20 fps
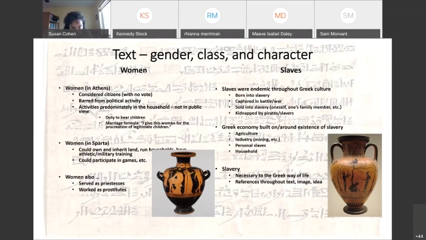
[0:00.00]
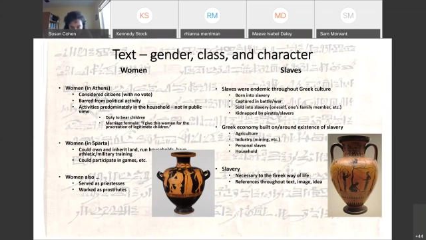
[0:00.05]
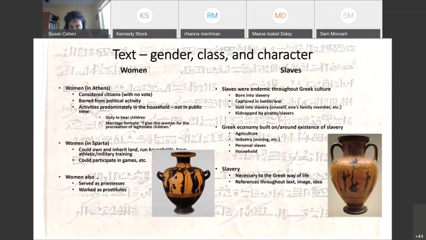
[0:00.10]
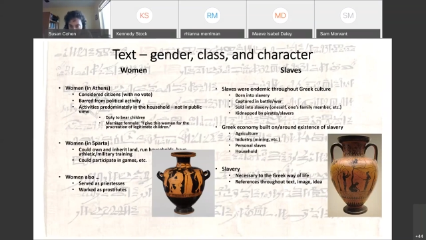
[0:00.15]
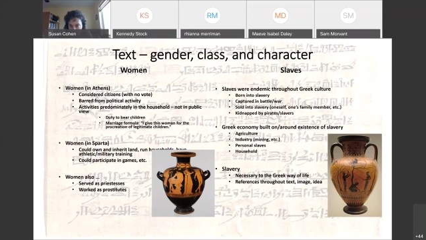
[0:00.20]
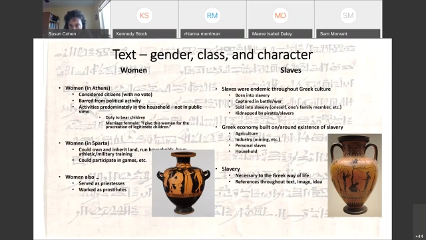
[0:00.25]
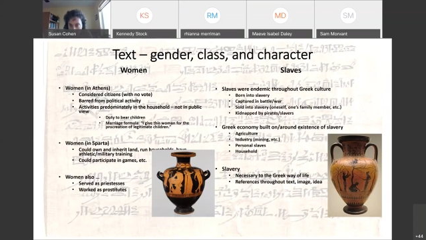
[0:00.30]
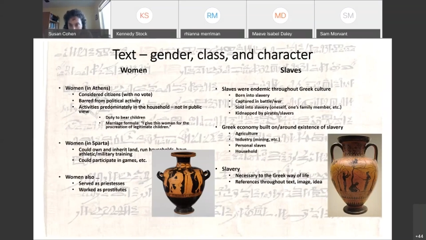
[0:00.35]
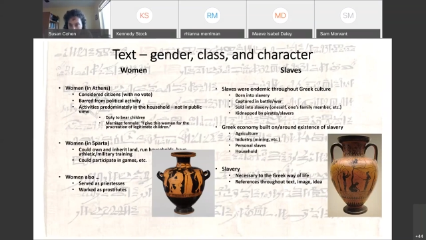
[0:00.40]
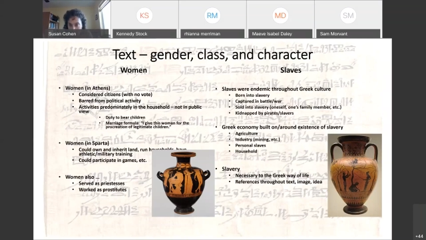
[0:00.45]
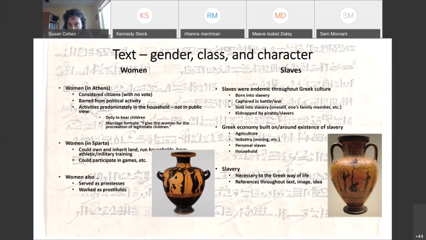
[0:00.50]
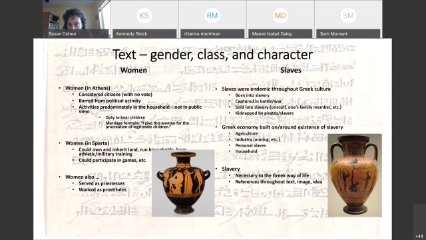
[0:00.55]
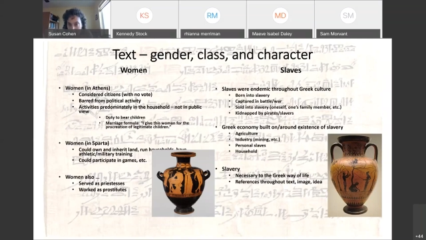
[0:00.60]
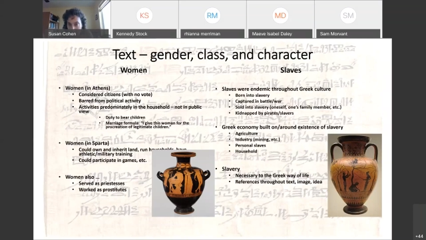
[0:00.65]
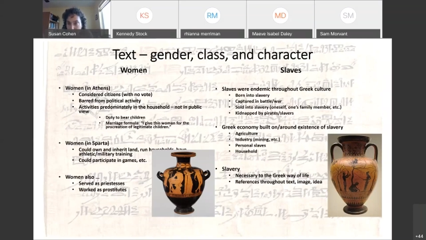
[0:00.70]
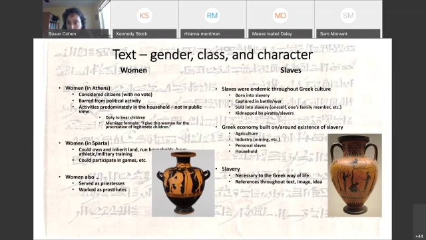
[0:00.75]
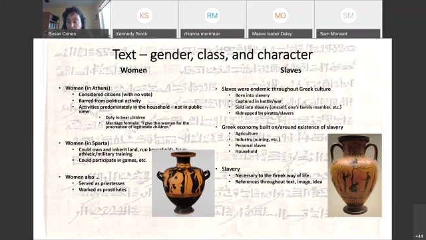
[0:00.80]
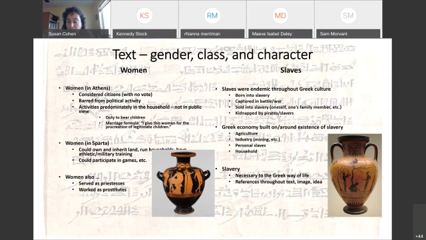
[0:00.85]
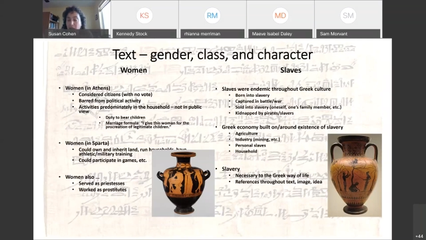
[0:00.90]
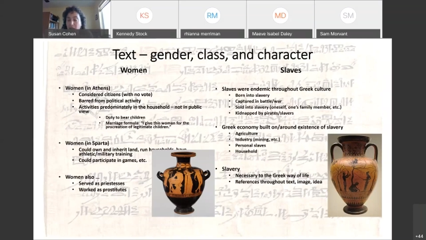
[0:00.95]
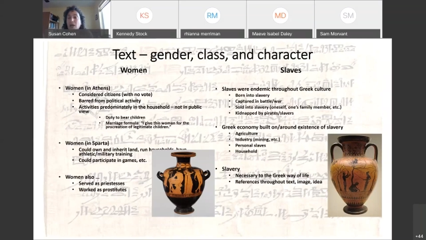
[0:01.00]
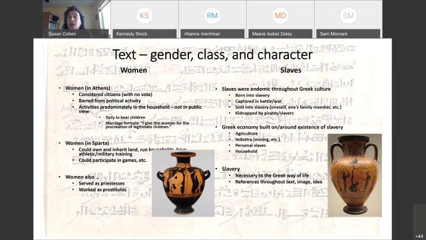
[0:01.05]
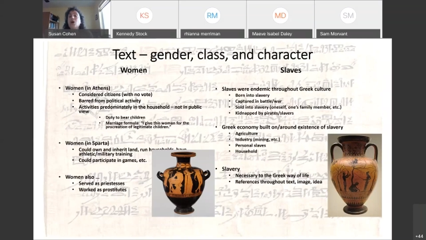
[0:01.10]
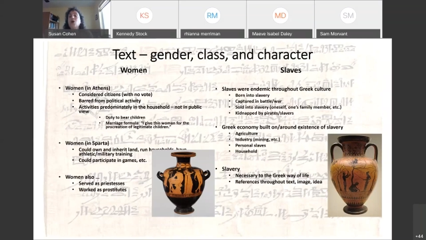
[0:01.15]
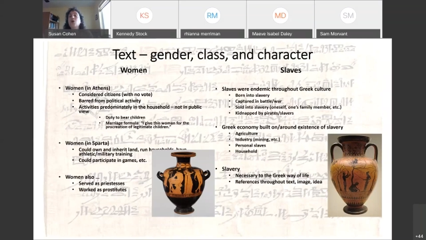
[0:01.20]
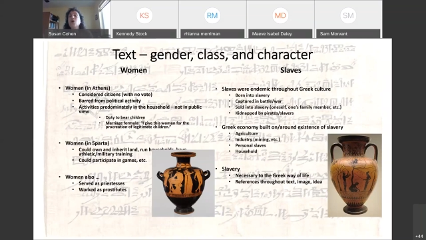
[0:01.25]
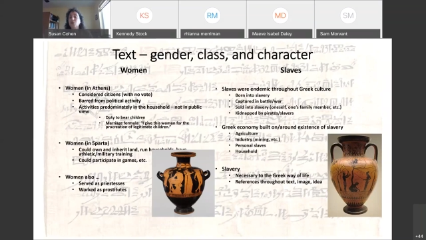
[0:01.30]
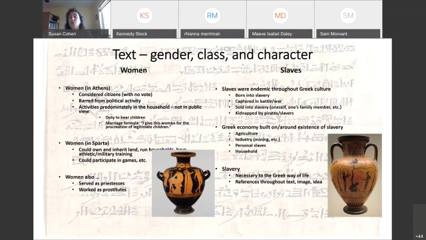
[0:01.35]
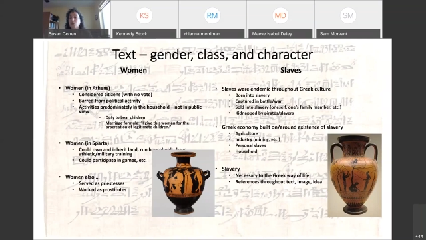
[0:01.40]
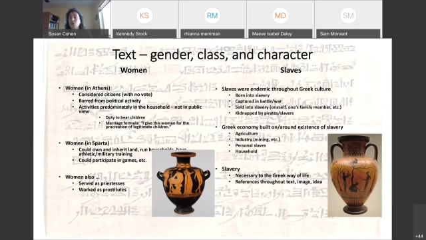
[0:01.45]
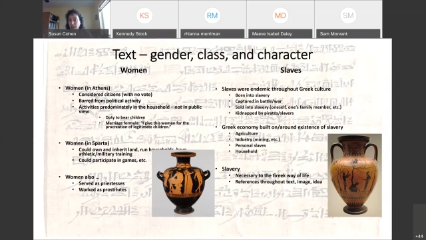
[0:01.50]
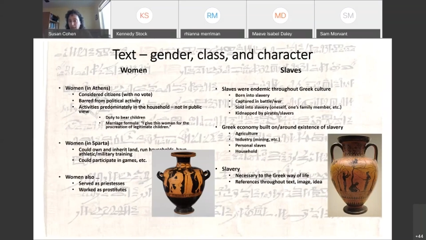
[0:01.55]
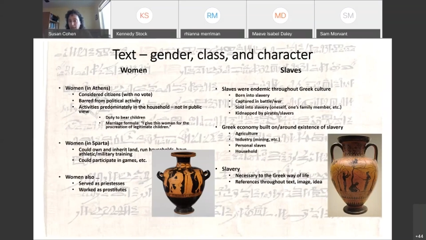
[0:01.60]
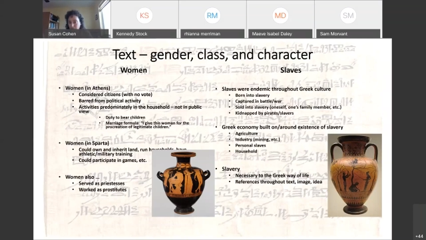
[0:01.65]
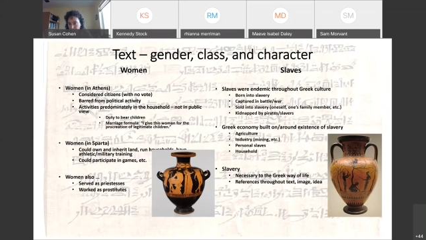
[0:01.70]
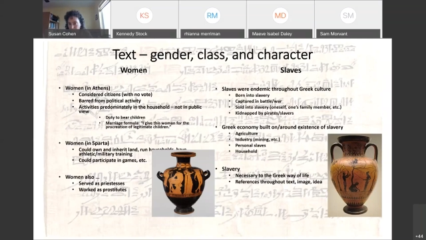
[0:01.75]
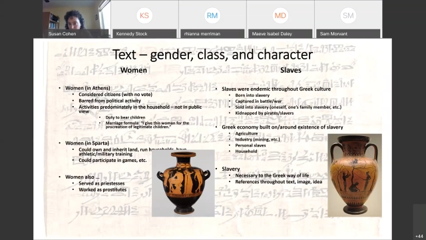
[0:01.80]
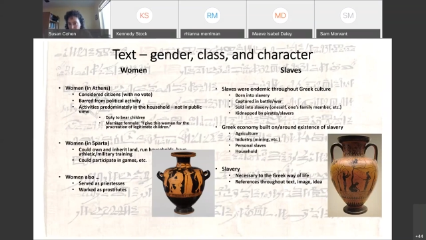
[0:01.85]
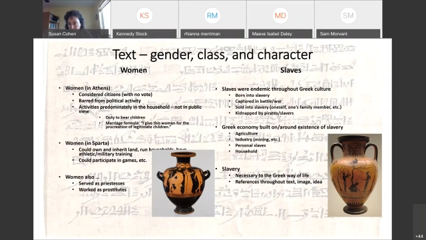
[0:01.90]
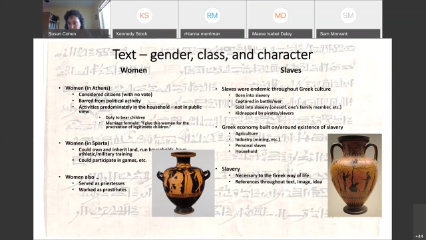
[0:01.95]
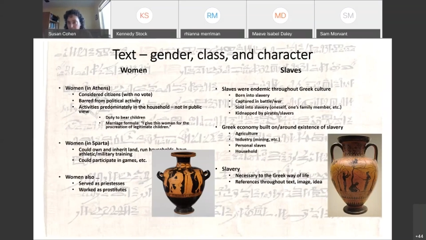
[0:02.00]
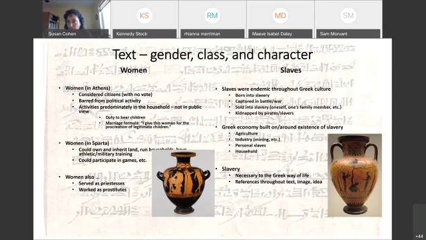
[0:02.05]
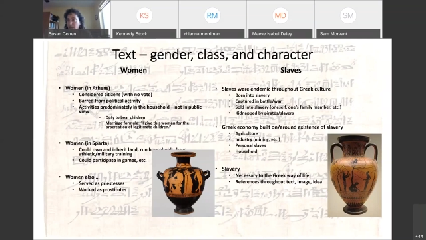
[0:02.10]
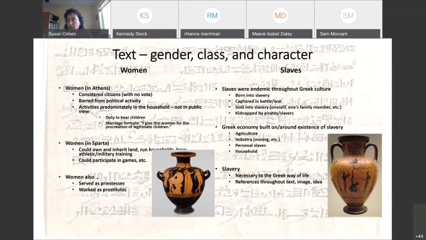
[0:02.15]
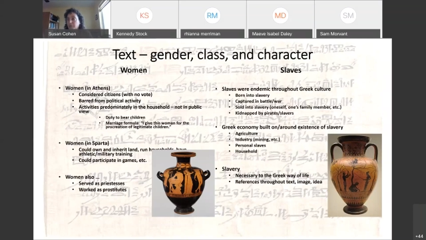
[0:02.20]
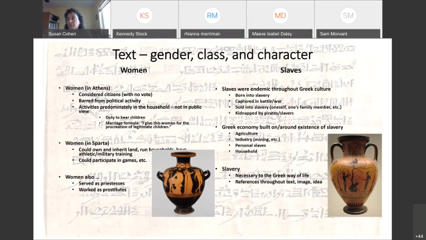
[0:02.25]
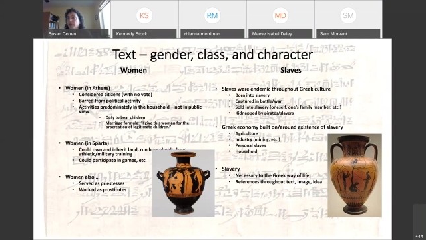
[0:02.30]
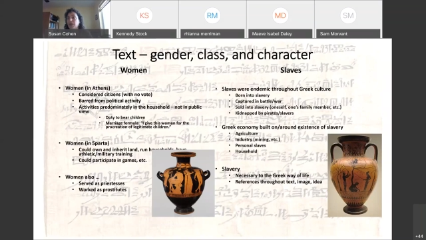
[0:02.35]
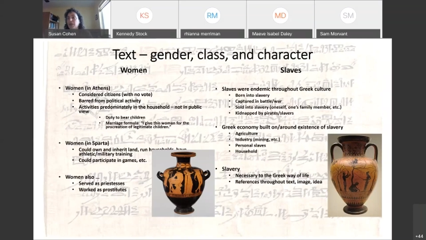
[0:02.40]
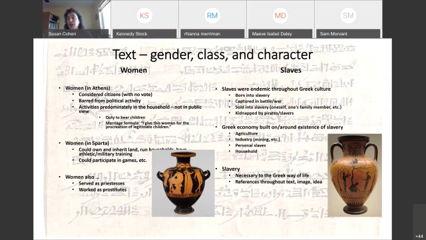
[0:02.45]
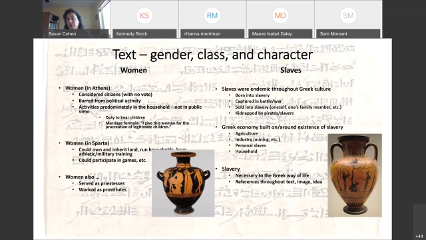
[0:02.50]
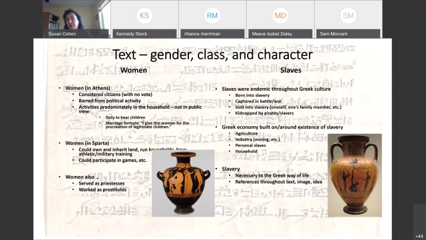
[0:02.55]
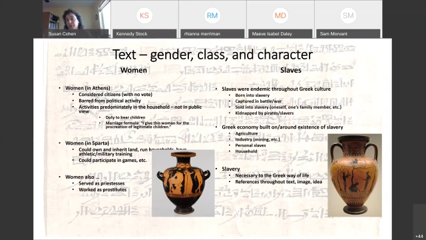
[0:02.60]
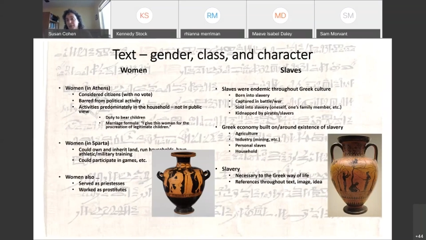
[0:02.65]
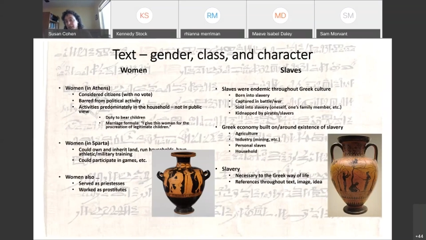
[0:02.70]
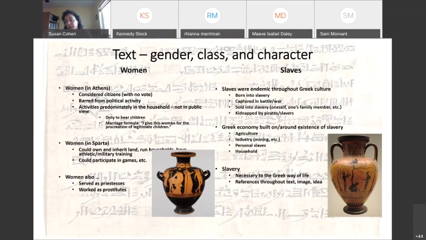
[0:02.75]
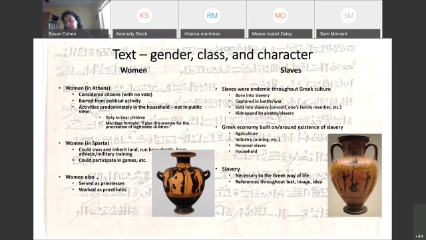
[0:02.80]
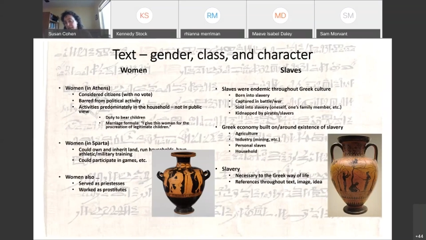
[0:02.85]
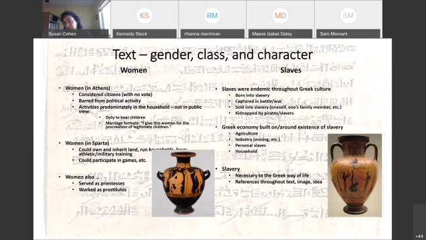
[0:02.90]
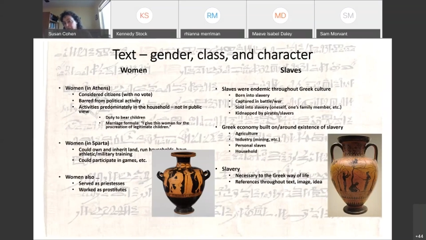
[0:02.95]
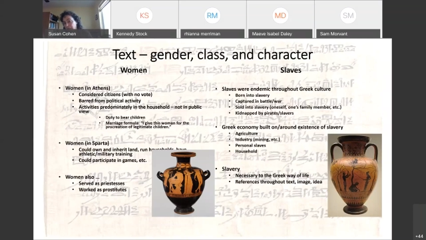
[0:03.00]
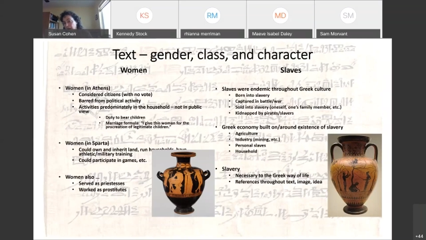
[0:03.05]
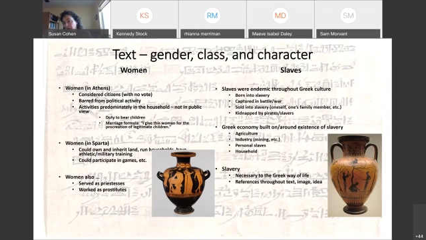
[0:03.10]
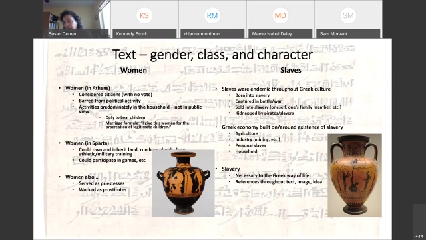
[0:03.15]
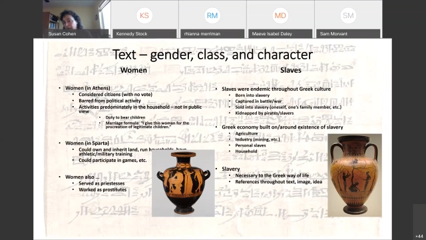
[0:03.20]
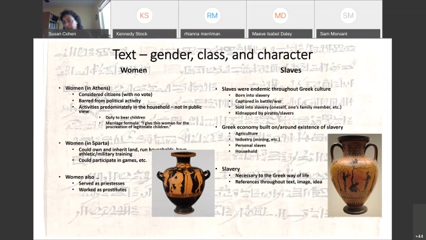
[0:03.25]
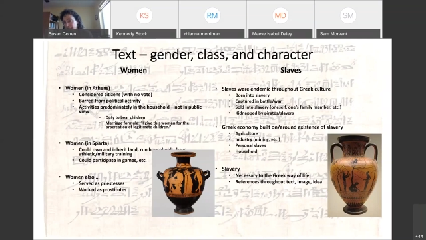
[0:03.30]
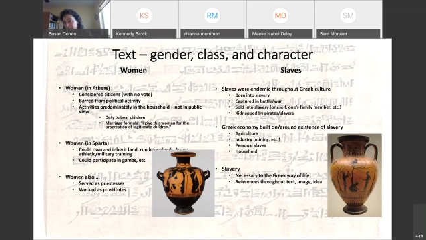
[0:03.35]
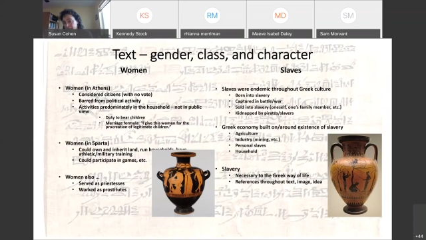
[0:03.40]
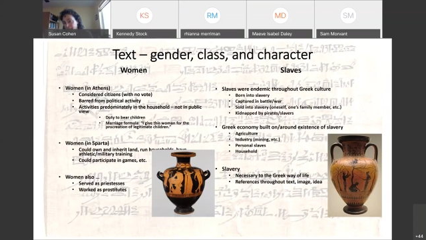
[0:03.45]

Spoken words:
No face is visible, so there are no lips to read.